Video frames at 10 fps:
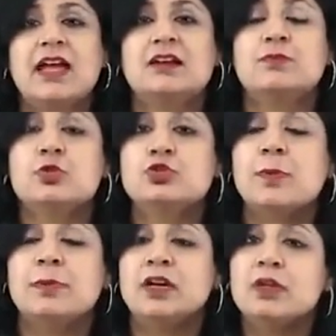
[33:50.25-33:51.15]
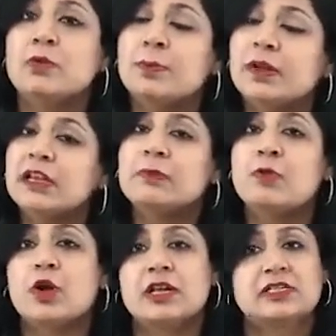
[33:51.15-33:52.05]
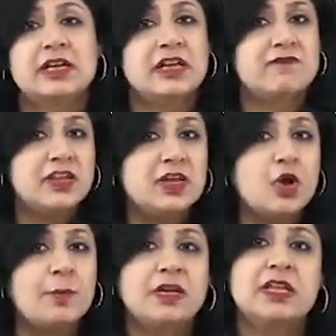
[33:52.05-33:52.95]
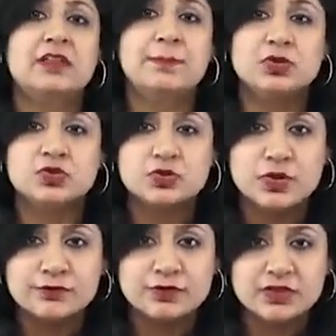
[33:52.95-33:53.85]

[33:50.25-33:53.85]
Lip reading: that post-operative pupillary block is again very common in the patients of